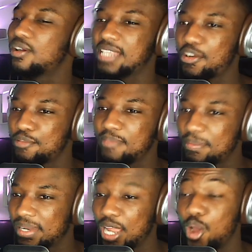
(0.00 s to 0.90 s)
Cause I
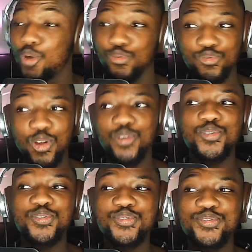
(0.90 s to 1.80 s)
remember the
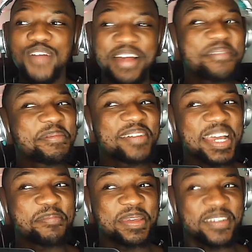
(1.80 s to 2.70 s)
roll. I remember
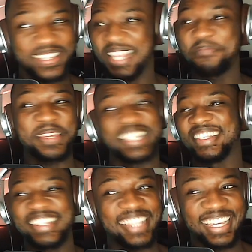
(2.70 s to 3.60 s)
that bit. Cause that bit is
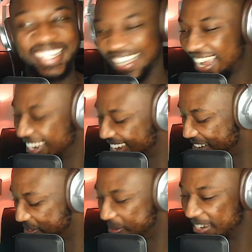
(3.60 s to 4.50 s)
sick. I
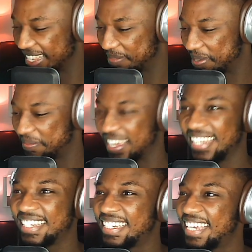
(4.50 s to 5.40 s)
remember this bit,
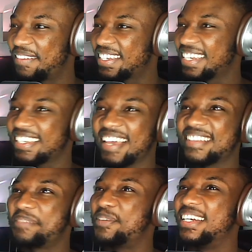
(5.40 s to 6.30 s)
man. Have I checked it out
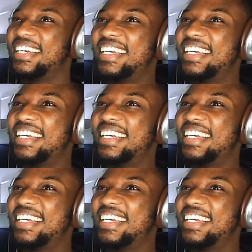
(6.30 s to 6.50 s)
somewhere?